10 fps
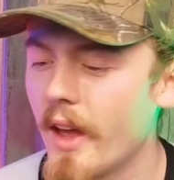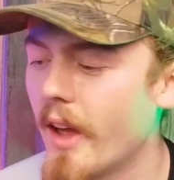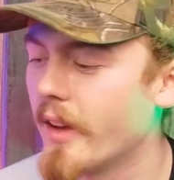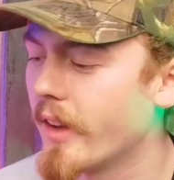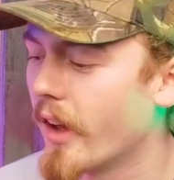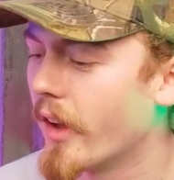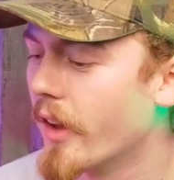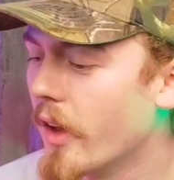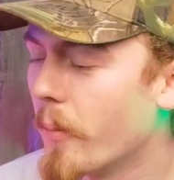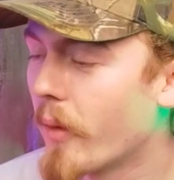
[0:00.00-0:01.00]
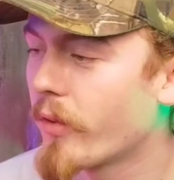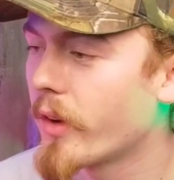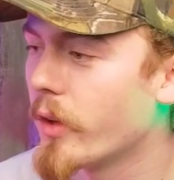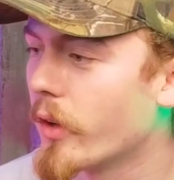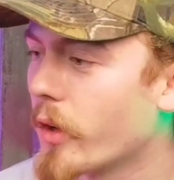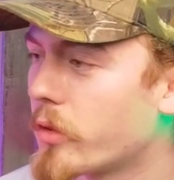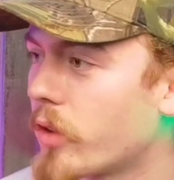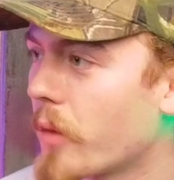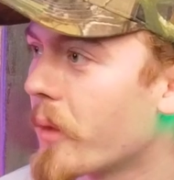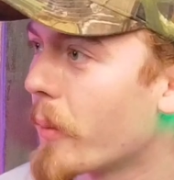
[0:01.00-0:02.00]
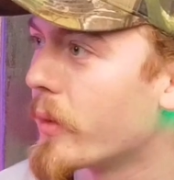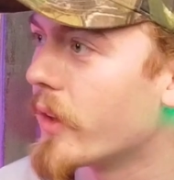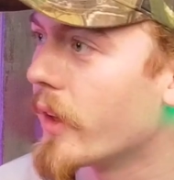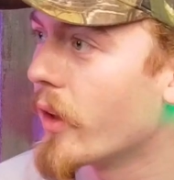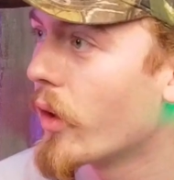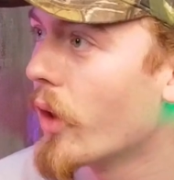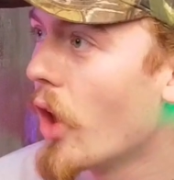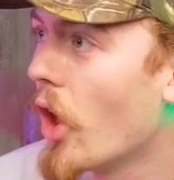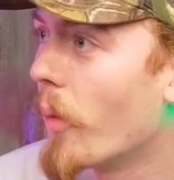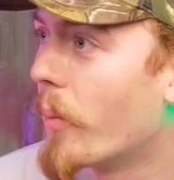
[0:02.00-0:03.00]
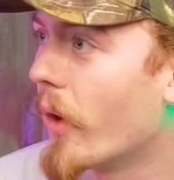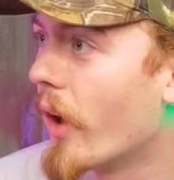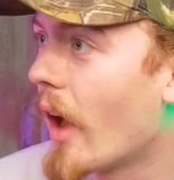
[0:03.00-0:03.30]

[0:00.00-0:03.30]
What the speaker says: And my friend Hugo struck me up a deal, but